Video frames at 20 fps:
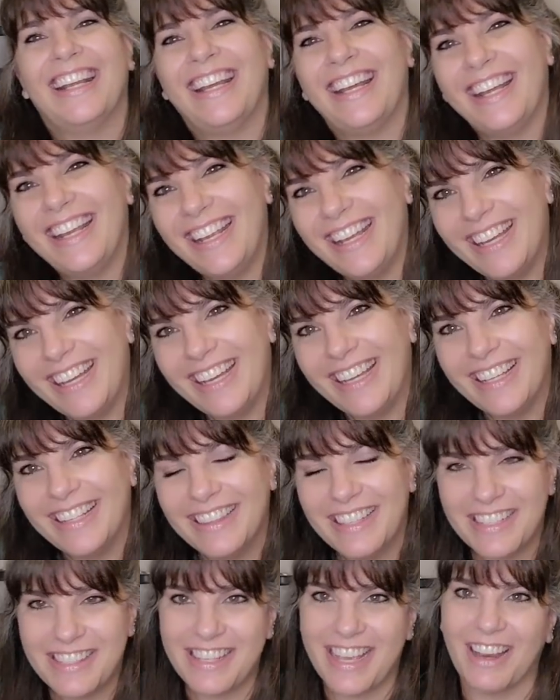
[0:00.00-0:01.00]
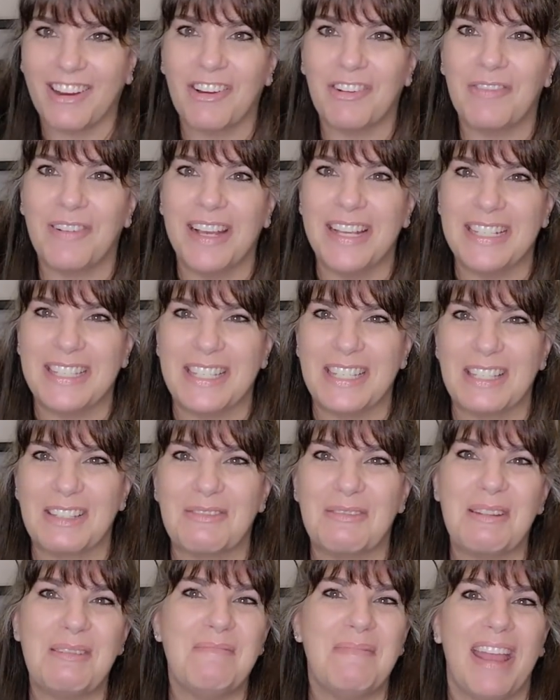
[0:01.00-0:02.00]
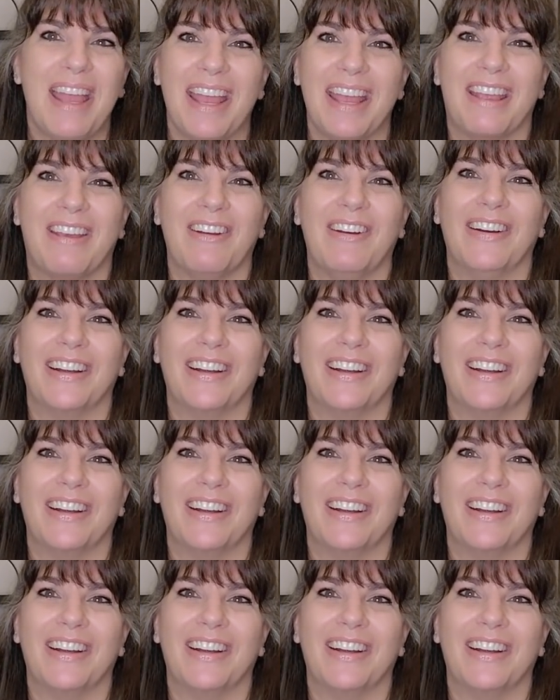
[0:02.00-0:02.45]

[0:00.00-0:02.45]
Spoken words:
Yeah, the sacrifices we make